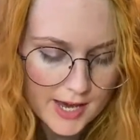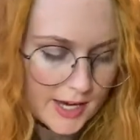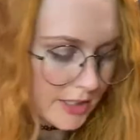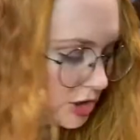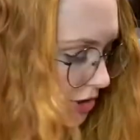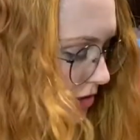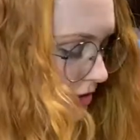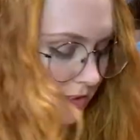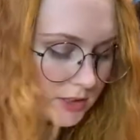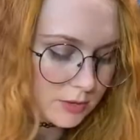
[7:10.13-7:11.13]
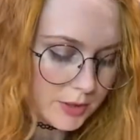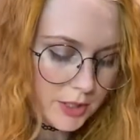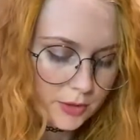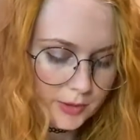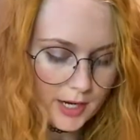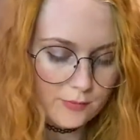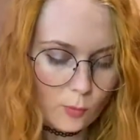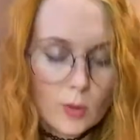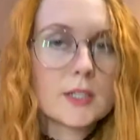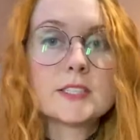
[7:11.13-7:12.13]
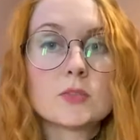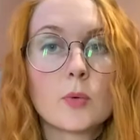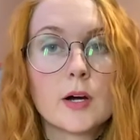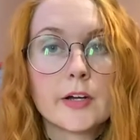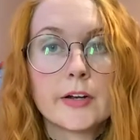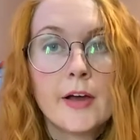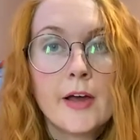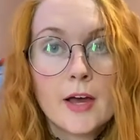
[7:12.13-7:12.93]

and she's just so cute, and I've wanted one